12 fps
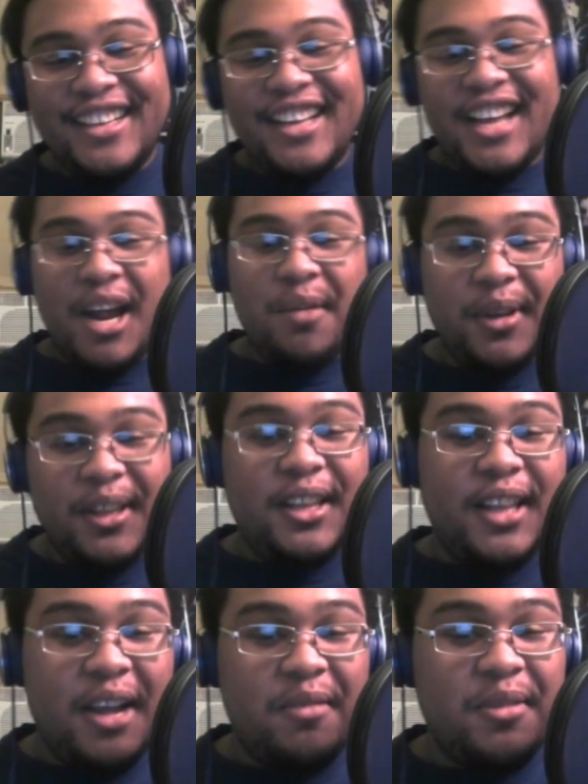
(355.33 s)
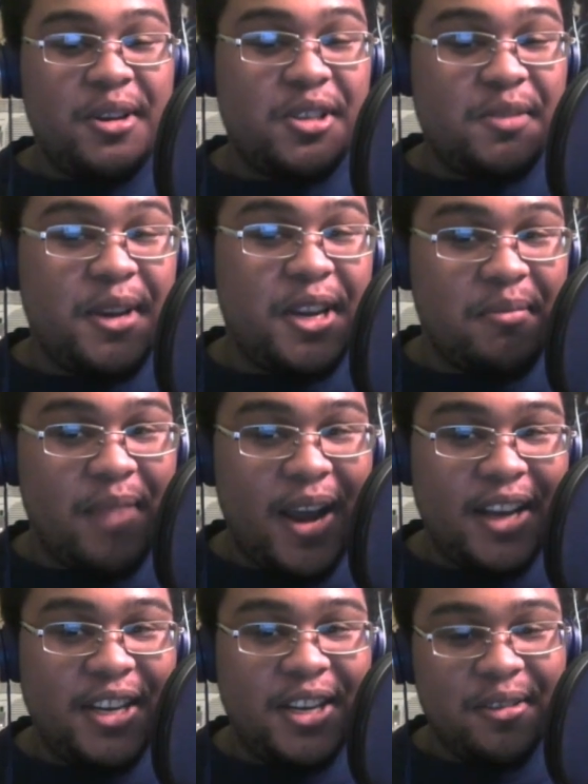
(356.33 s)
I really like when you speak your
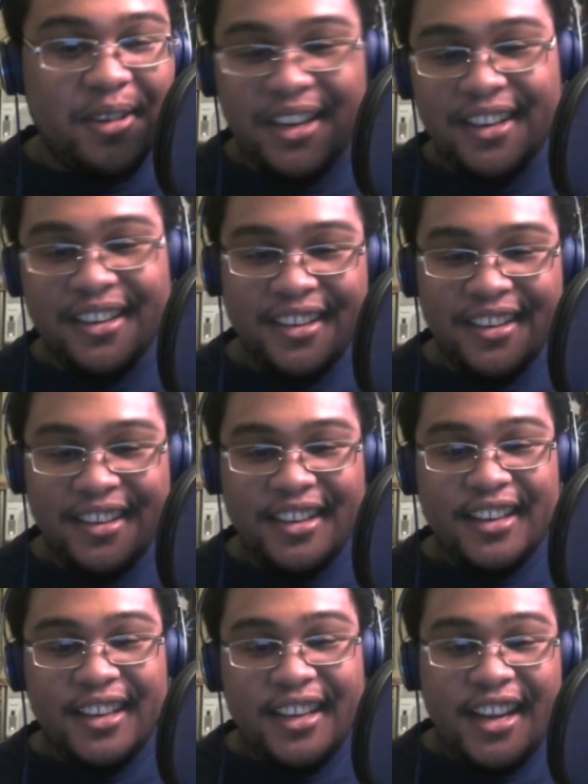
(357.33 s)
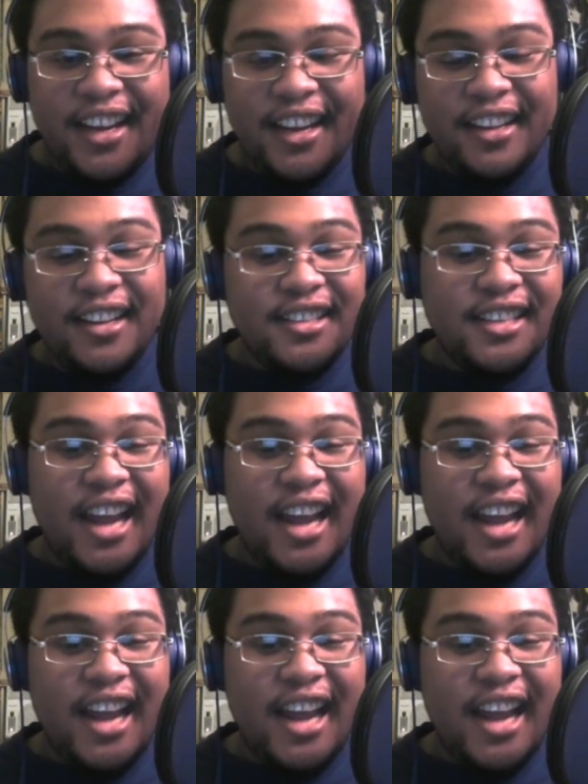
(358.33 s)
mind, Yuri. It doesn't